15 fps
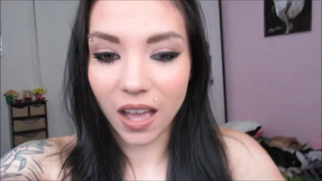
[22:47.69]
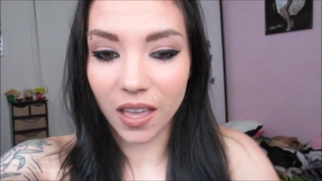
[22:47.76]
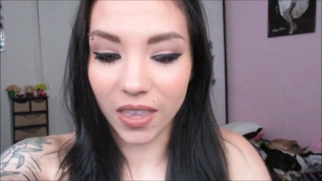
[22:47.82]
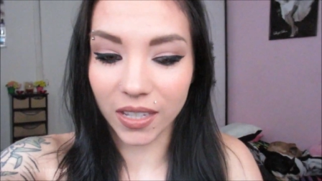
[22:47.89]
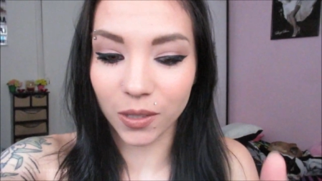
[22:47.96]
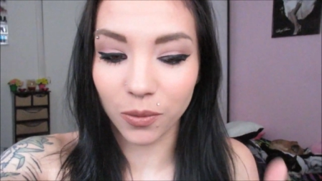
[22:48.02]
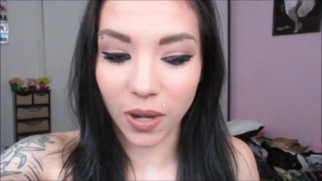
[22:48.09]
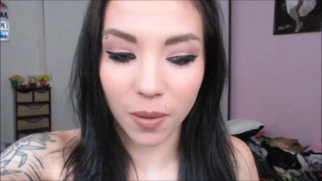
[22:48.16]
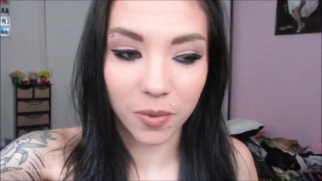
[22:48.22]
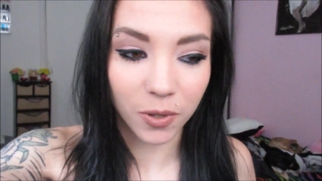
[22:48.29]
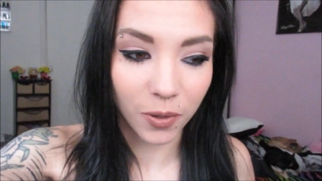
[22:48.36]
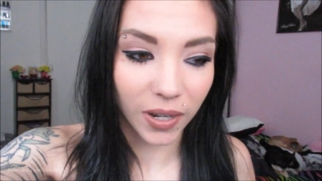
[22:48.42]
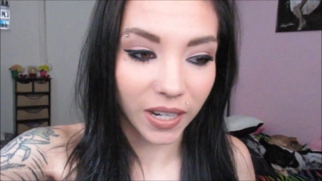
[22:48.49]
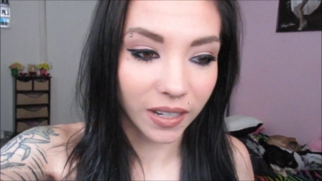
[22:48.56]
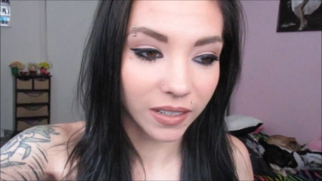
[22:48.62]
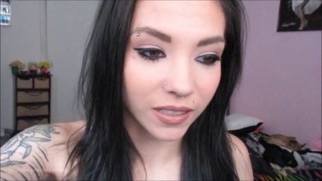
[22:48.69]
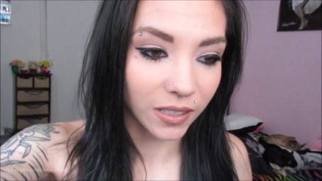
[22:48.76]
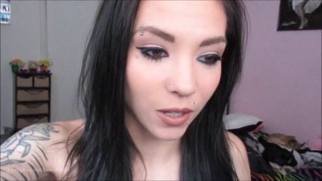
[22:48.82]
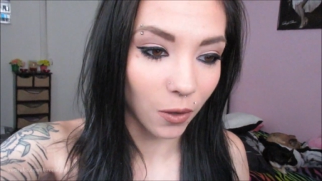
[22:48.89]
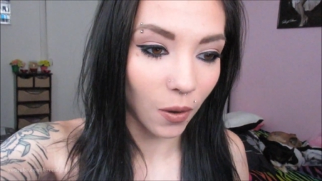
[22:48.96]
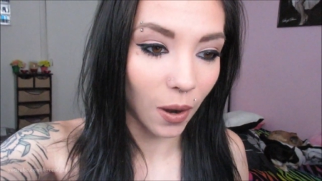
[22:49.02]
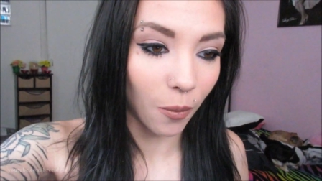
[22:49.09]
Uh, that's what I'm doing.
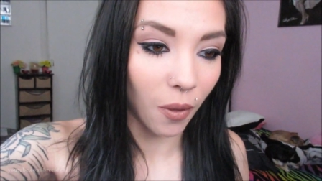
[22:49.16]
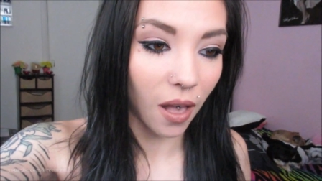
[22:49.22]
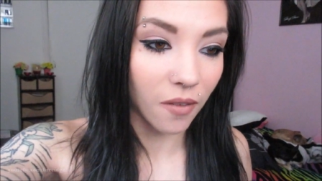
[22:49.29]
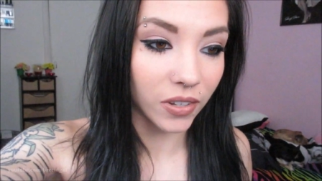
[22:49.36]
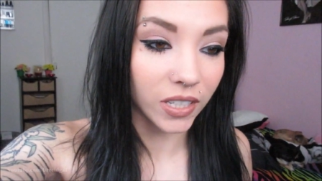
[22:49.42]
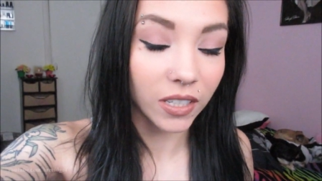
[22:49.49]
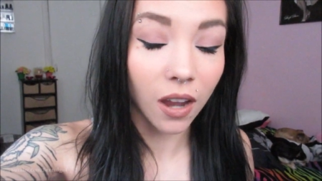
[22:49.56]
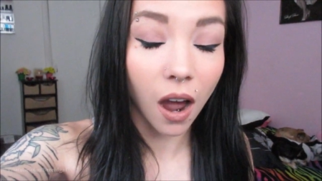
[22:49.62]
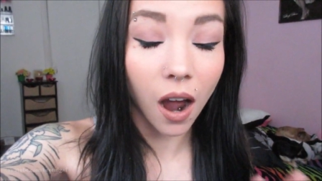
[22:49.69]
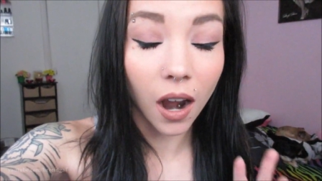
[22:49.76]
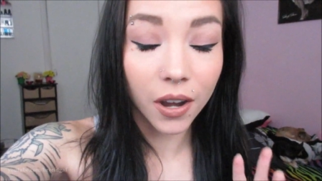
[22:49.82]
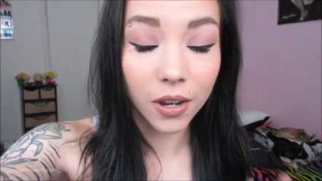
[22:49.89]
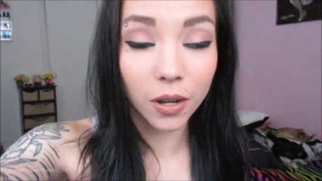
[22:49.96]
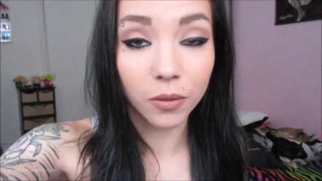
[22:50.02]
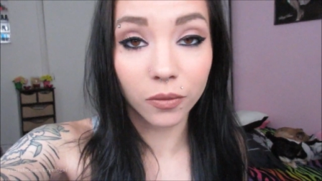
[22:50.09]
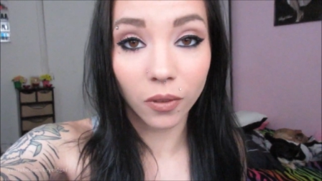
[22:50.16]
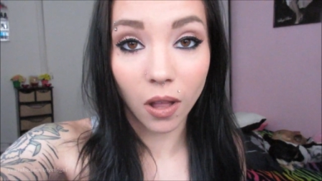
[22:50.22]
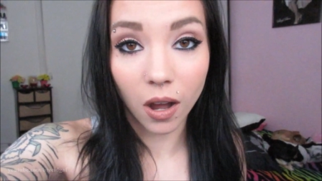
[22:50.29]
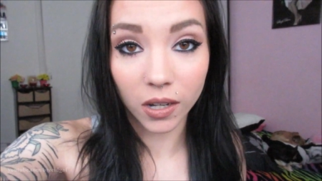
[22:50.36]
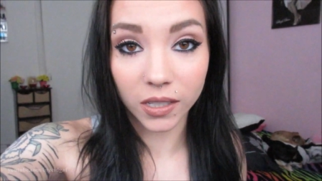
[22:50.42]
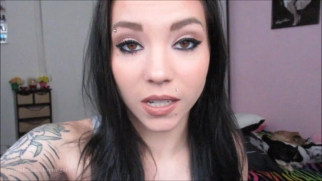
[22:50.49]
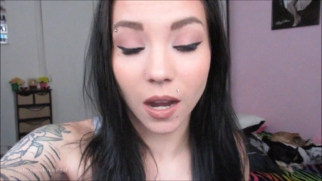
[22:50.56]
So I will have a ton of
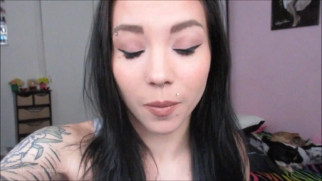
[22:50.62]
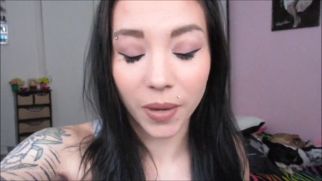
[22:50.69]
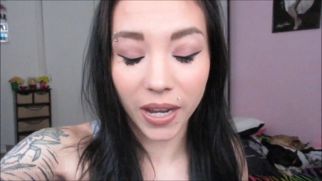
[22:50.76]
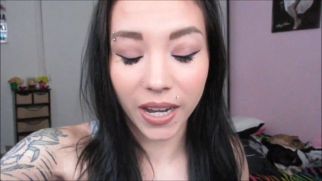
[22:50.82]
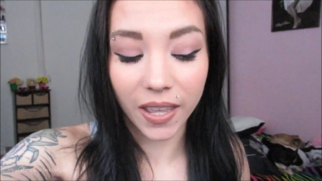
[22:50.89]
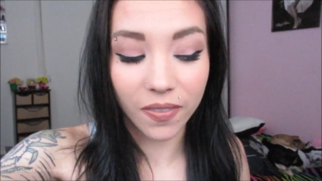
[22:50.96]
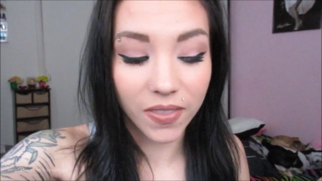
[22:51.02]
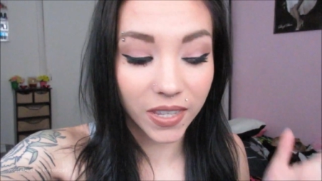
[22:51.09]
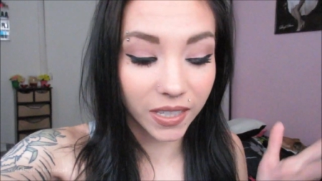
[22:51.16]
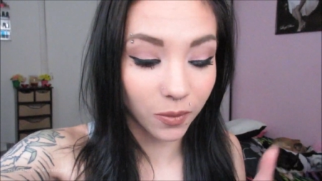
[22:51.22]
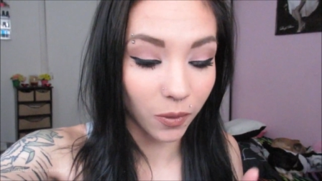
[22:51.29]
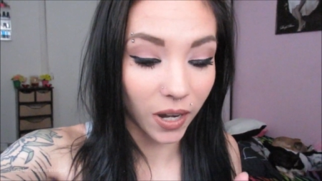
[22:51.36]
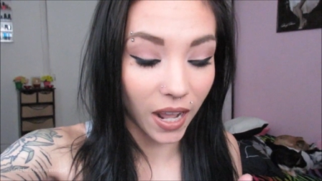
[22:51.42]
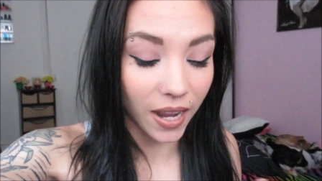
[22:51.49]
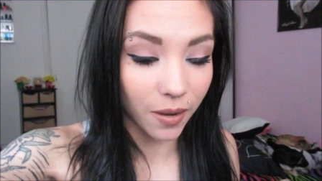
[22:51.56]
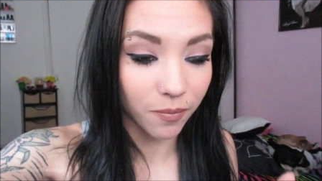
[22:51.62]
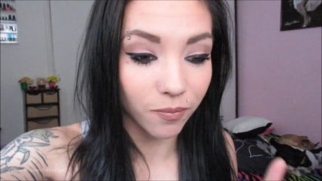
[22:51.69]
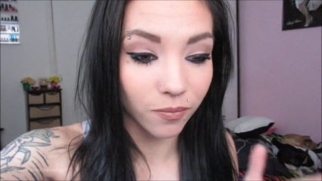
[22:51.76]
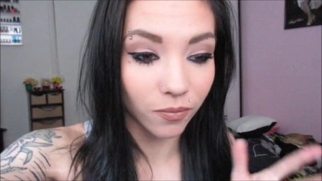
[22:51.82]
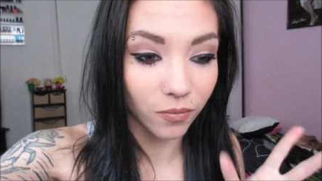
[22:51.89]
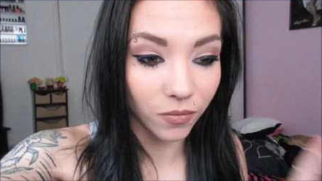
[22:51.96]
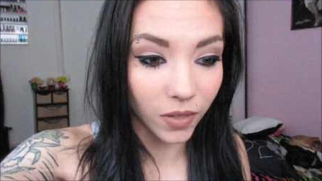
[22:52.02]
vlogs coming, and this one I
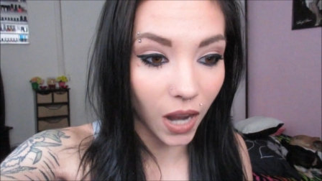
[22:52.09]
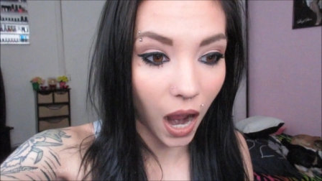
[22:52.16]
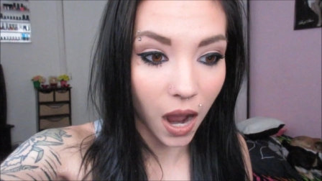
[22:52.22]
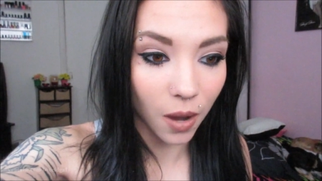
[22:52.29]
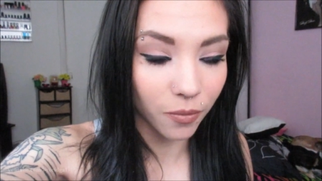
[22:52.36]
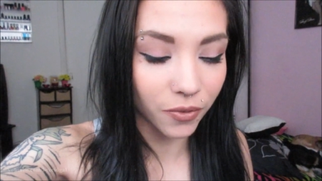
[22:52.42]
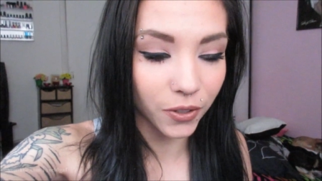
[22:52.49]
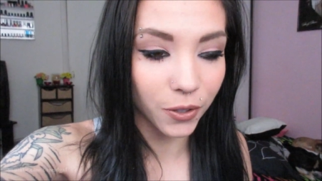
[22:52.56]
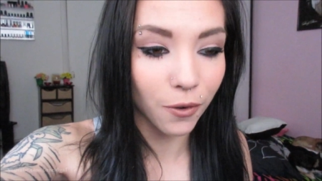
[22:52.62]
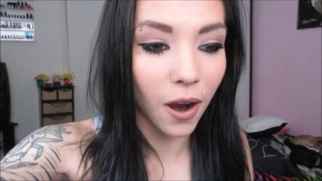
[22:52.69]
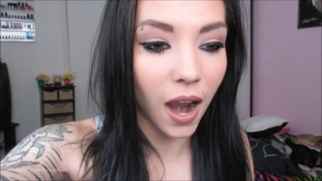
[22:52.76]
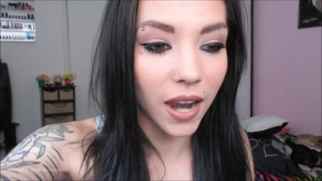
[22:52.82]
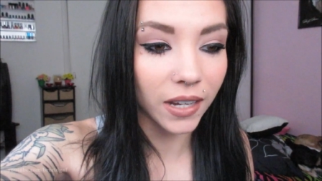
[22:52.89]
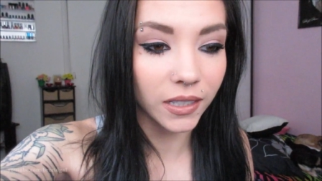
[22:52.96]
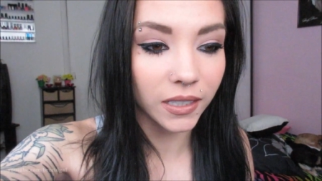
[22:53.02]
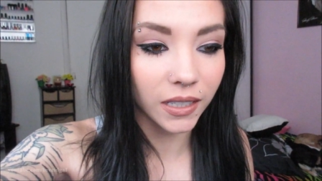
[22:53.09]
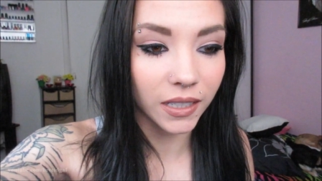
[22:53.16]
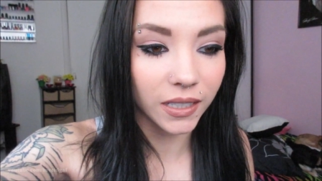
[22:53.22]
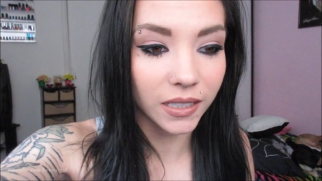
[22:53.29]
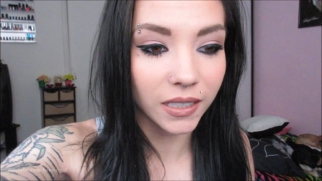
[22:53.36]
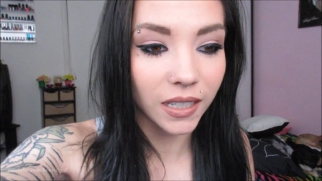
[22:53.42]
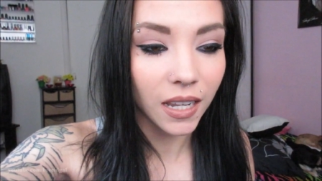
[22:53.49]
got up for you guys
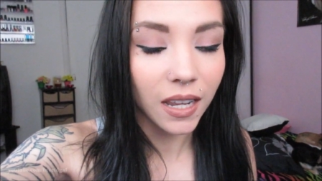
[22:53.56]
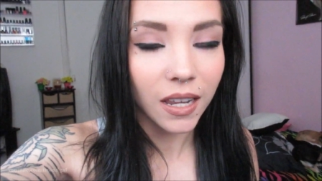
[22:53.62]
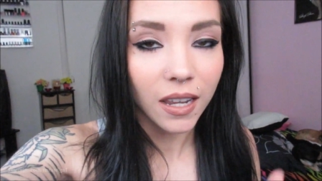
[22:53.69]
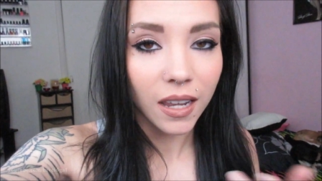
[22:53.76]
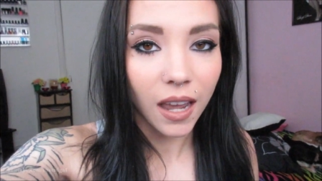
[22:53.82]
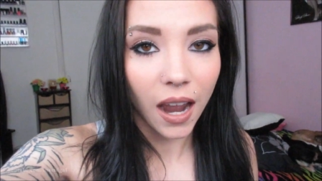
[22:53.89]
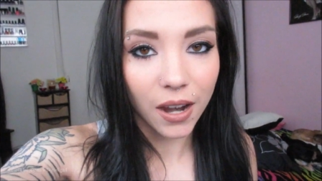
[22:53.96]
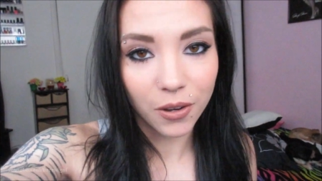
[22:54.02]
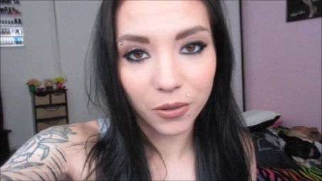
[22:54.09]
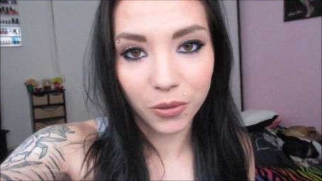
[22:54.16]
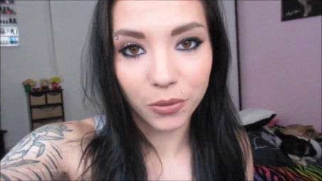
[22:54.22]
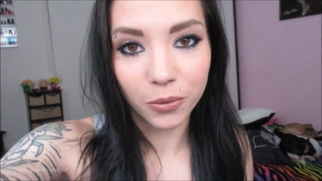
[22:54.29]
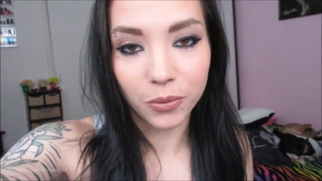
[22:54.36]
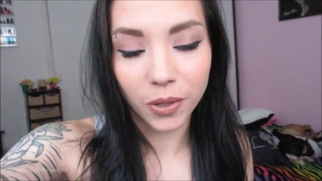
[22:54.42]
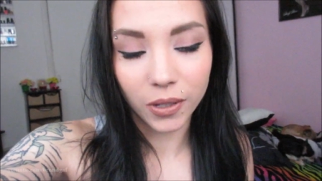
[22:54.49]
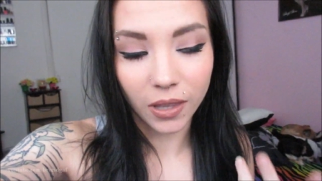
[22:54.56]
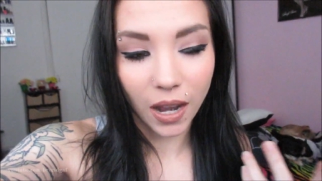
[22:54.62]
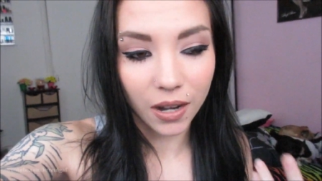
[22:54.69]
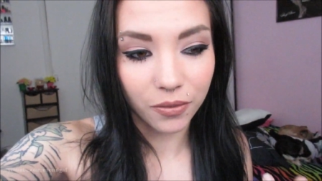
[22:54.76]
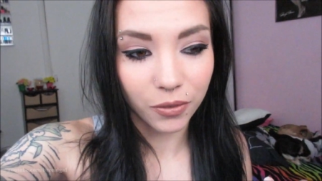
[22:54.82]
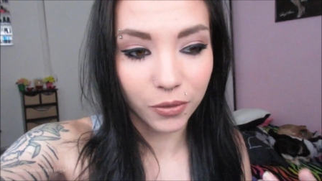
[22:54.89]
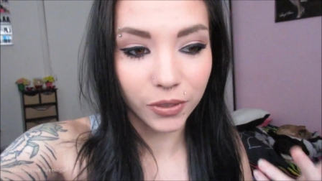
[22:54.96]
because I know you, a
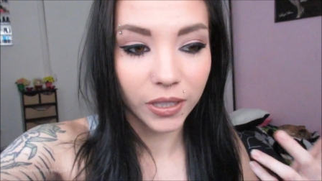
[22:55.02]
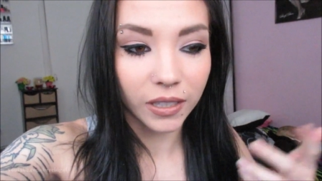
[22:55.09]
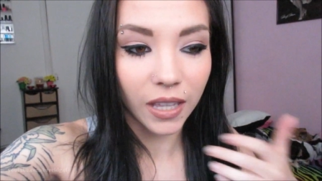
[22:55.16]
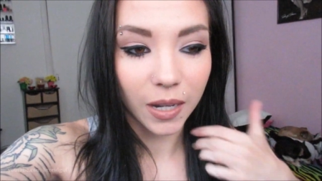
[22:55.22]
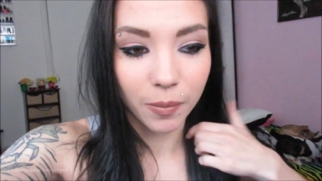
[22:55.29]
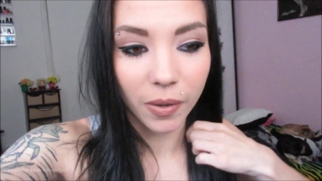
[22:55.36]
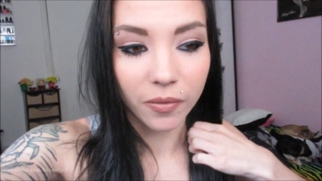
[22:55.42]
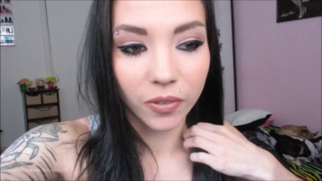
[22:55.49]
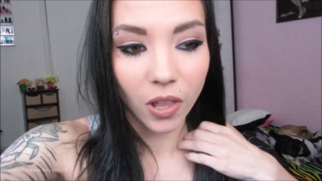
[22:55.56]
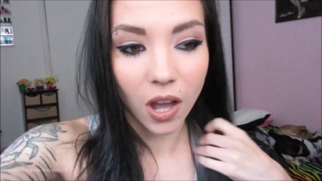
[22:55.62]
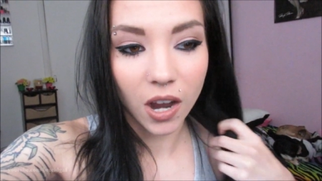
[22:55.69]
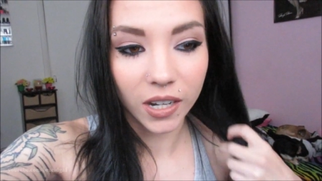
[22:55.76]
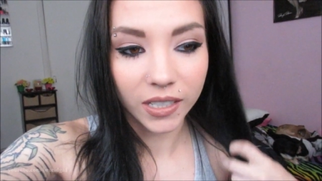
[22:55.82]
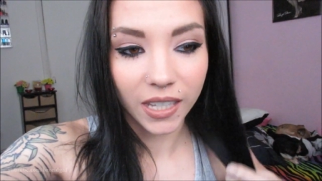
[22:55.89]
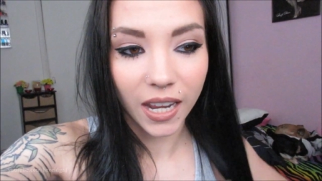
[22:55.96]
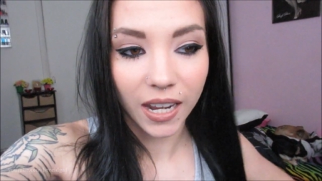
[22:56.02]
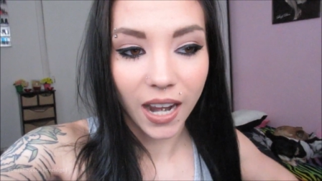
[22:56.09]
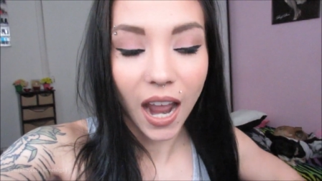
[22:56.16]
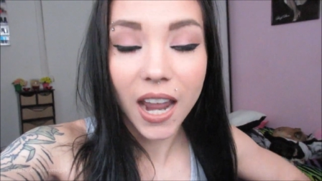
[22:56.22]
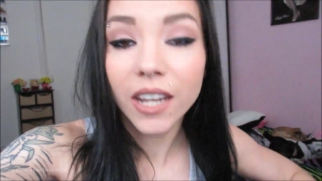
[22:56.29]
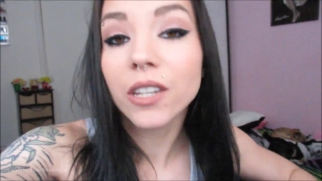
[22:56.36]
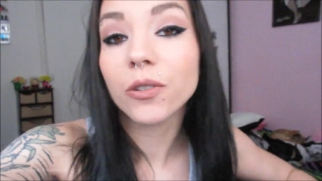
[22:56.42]
lot of you really like my vlogs,
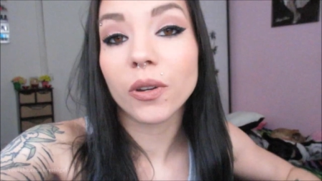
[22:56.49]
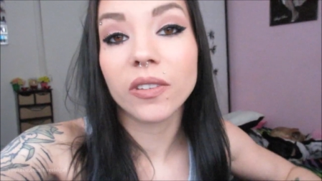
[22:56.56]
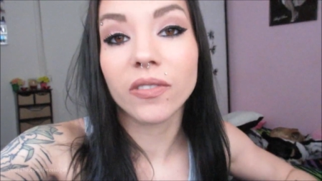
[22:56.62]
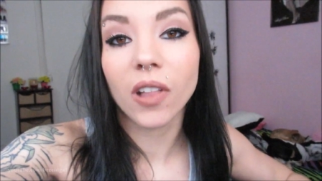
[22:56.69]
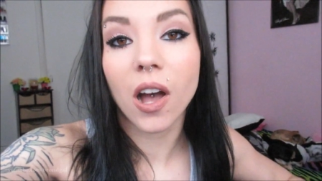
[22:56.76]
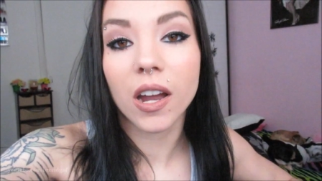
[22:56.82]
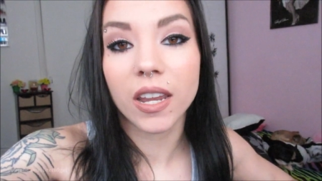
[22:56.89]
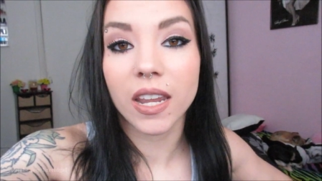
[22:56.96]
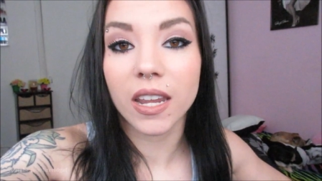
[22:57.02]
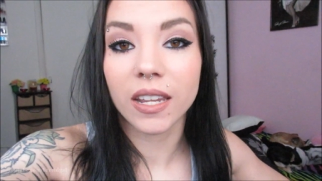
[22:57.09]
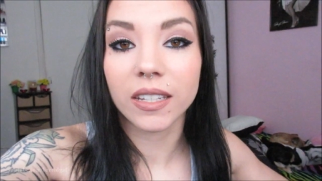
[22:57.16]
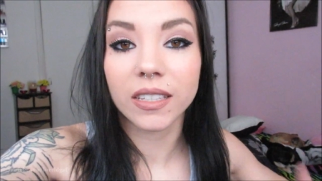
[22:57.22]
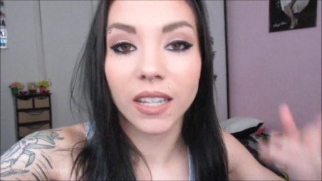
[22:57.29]
and I enjoy vlogging.